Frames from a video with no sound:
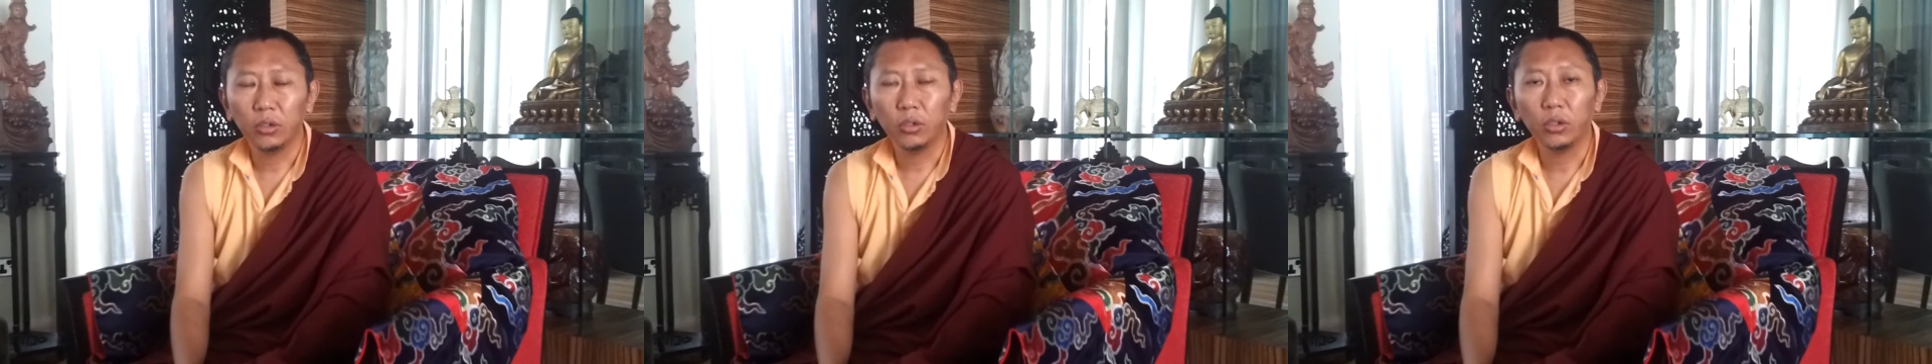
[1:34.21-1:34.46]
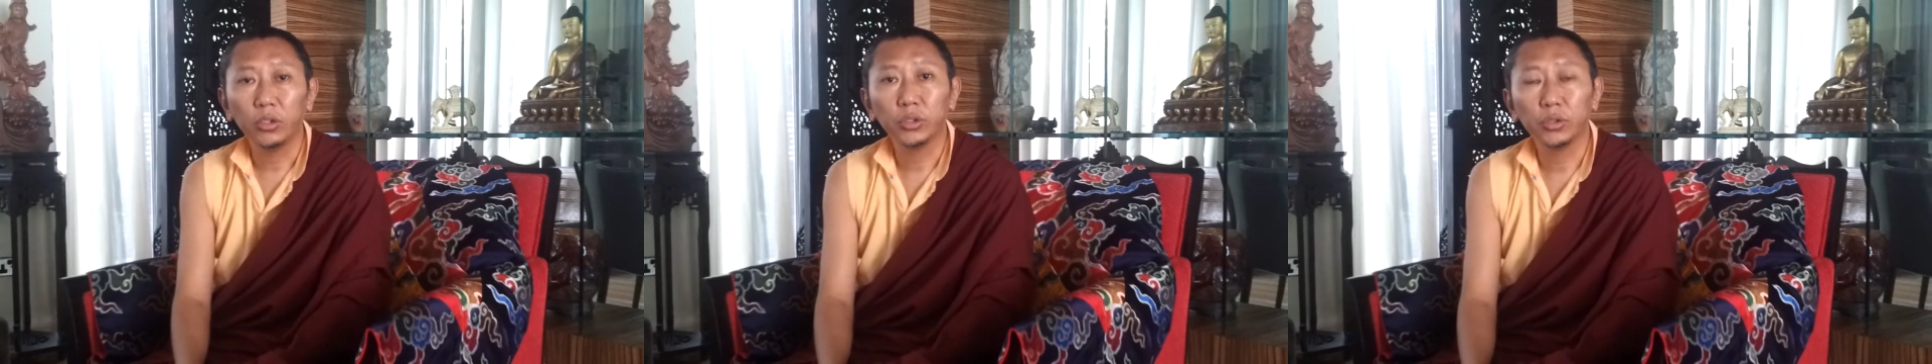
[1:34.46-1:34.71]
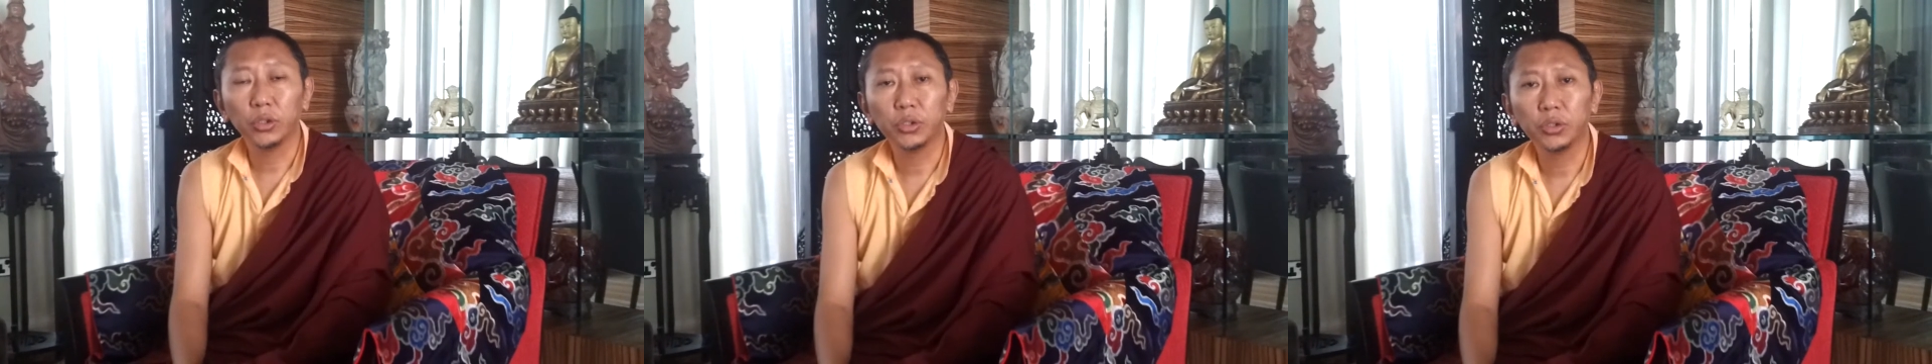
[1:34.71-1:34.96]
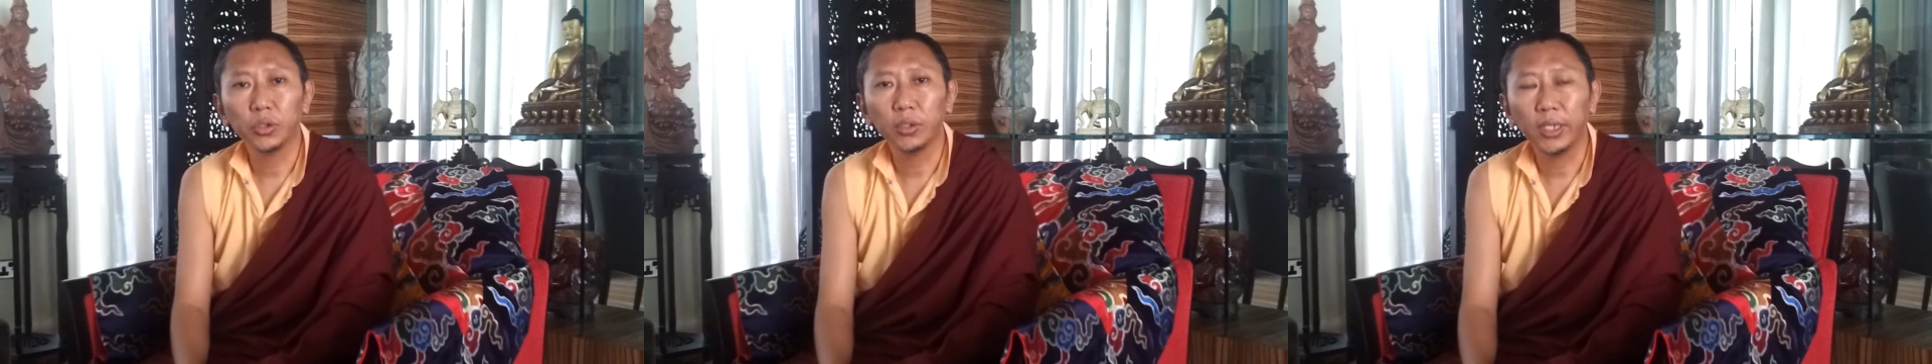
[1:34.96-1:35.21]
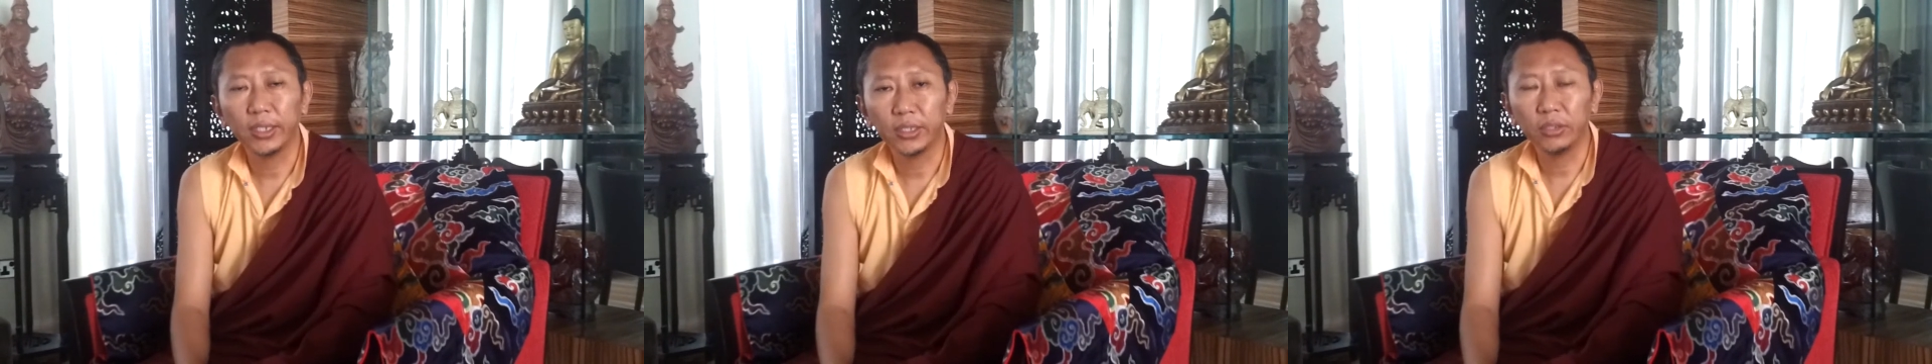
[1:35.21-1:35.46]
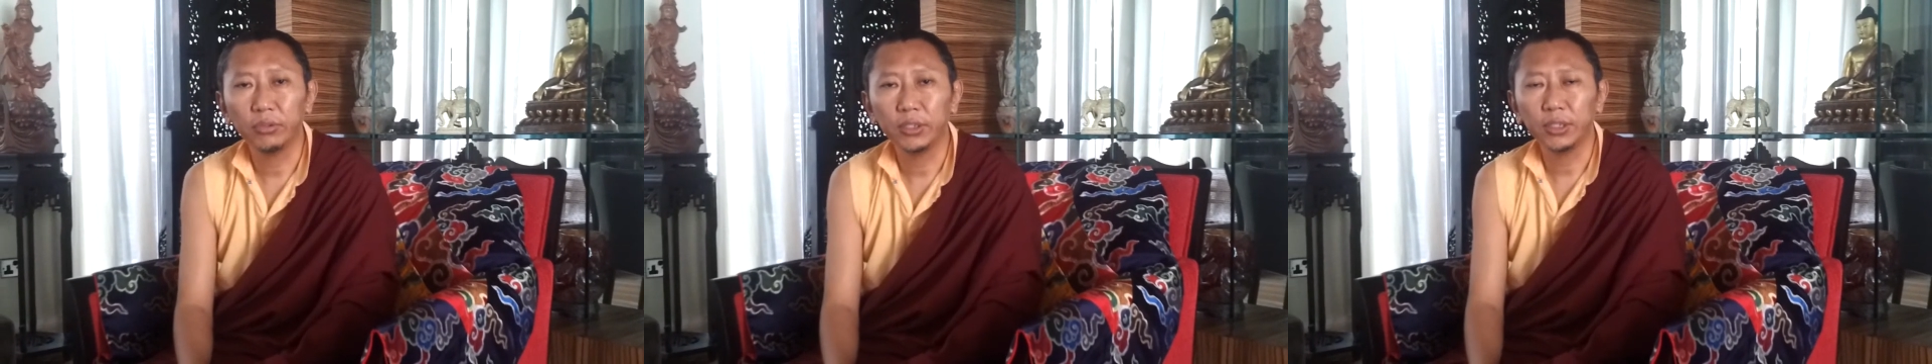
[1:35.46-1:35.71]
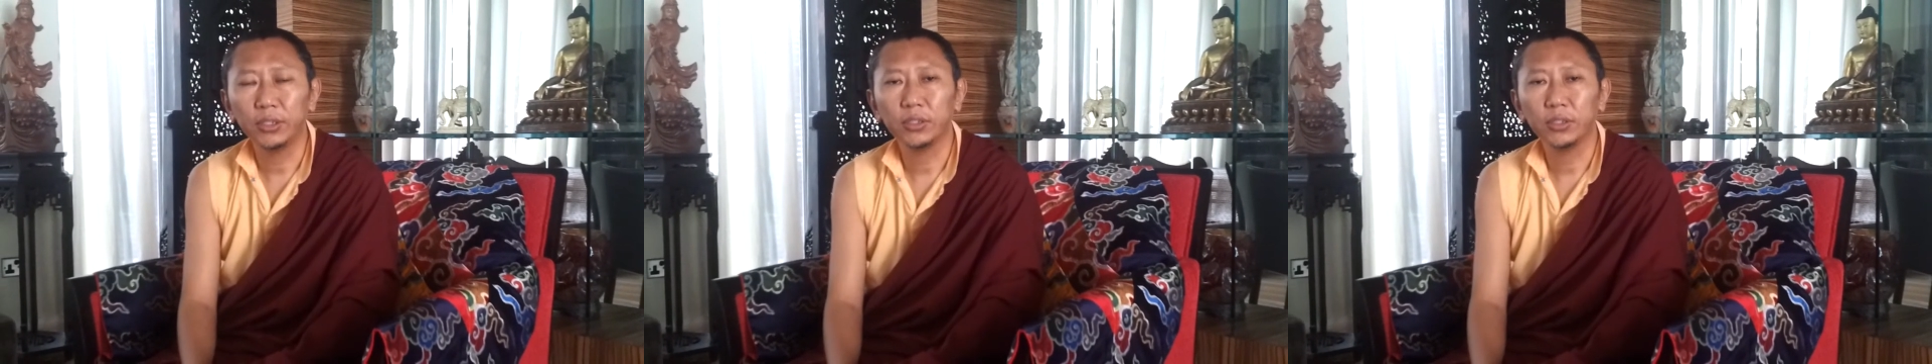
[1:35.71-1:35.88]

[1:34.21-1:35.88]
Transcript: social activities